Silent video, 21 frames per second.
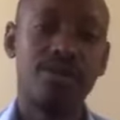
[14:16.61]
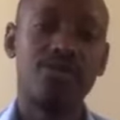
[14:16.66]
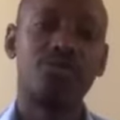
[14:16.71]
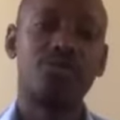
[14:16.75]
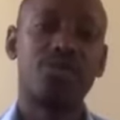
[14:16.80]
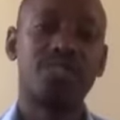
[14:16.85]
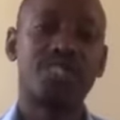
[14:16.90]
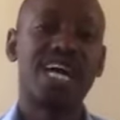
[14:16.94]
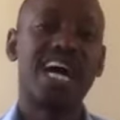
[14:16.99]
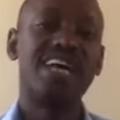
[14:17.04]

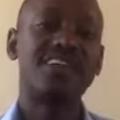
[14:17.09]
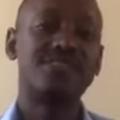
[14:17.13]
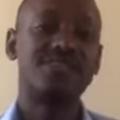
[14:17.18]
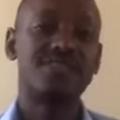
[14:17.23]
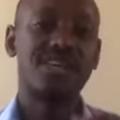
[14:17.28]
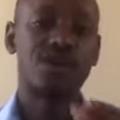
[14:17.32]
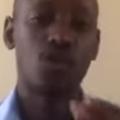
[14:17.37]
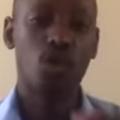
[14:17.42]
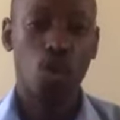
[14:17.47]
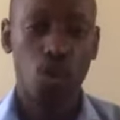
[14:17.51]
that has
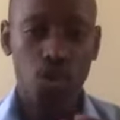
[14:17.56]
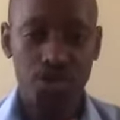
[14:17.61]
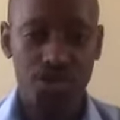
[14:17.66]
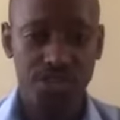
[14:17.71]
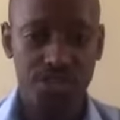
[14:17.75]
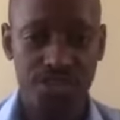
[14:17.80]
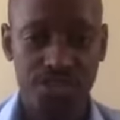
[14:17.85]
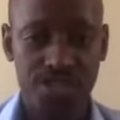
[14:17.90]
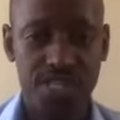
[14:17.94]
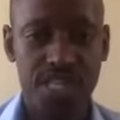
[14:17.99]
the
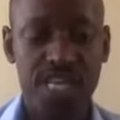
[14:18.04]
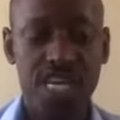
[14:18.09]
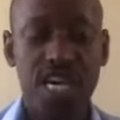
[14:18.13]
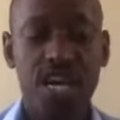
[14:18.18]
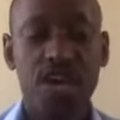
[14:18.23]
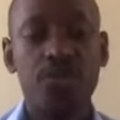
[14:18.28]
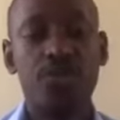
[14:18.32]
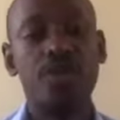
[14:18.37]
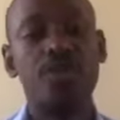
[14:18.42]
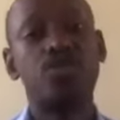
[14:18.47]
costs
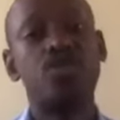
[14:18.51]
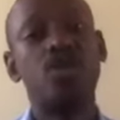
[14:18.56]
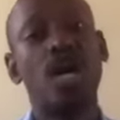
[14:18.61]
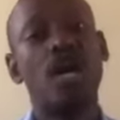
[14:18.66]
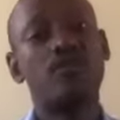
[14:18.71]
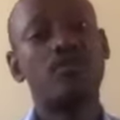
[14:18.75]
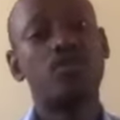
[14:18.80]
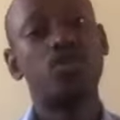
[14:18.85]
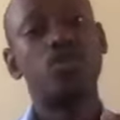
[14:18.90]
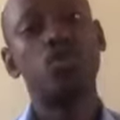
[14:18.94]
that you
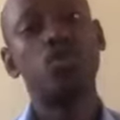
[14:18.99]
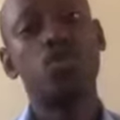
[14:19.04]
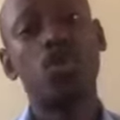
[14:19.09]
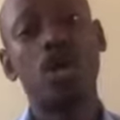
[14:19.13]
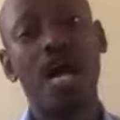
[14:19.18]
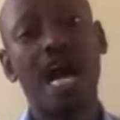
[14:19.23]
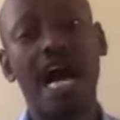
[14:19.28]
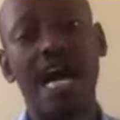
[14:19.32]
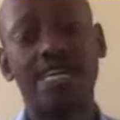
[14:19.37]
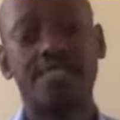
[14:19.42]
have to
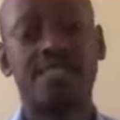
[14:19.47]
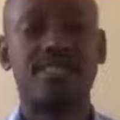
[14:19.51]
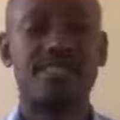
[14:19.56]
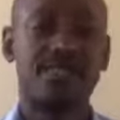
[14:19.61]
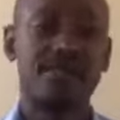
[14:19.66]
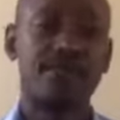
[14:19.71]
look at